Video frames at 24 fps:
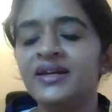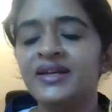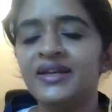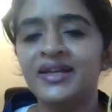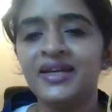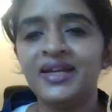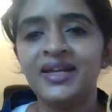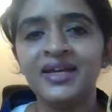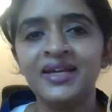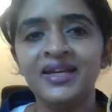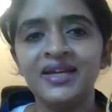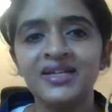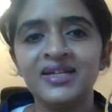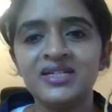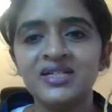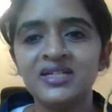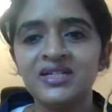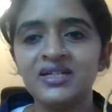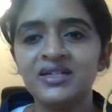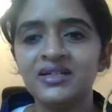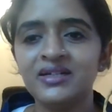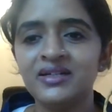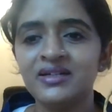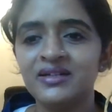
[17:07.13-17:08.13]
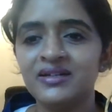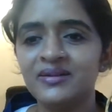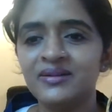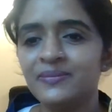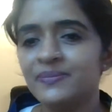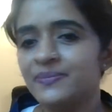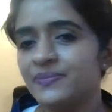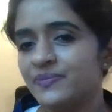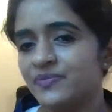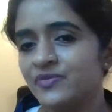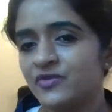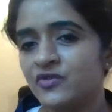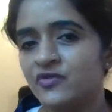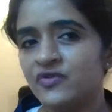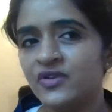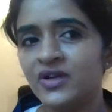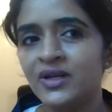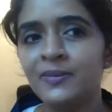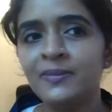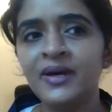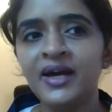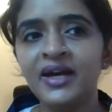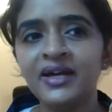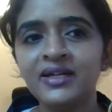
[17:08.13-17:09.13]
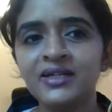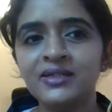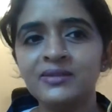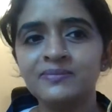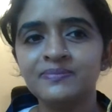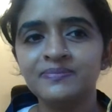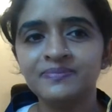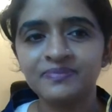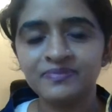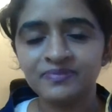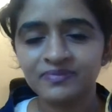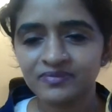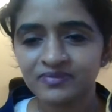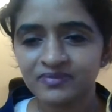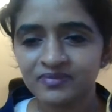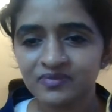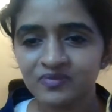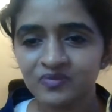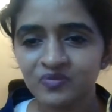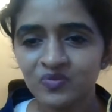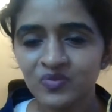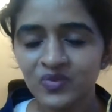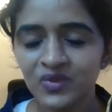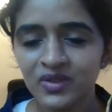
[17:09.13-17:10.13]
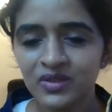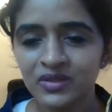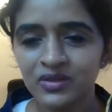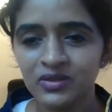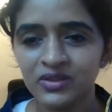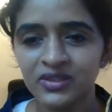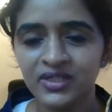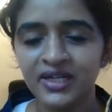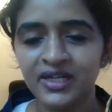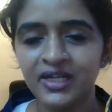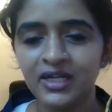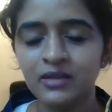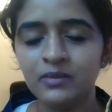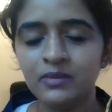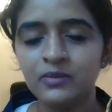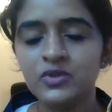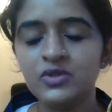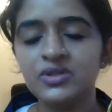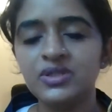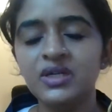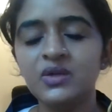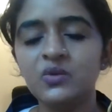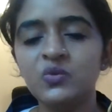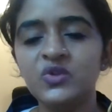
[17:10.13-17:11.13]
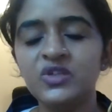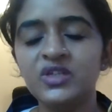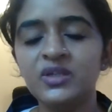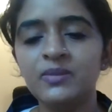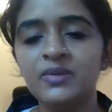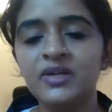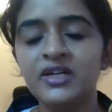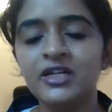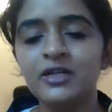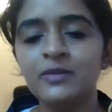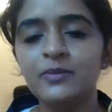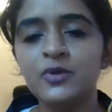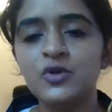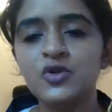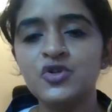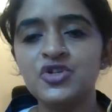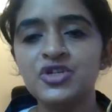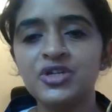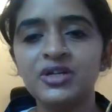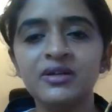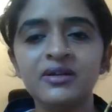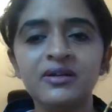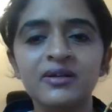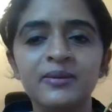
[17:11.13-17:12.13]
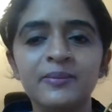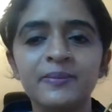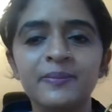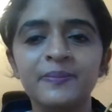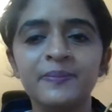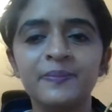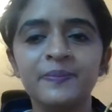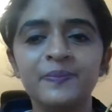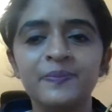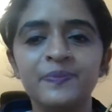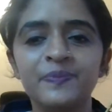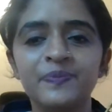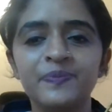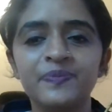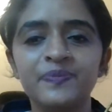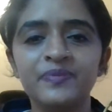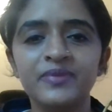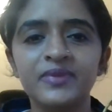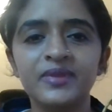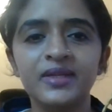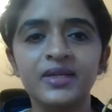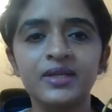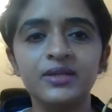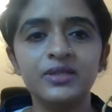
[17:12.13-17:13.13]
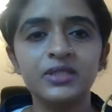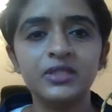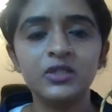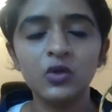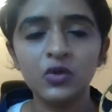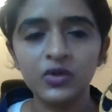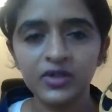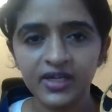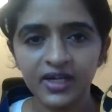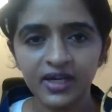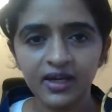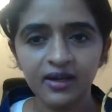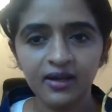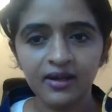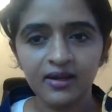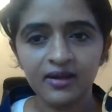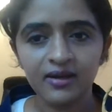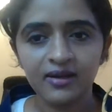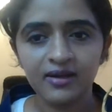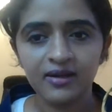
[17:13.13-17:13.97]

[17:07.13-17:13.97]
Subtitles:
Can I get a feedback so that I can proceed with the middle portion? Is it okay?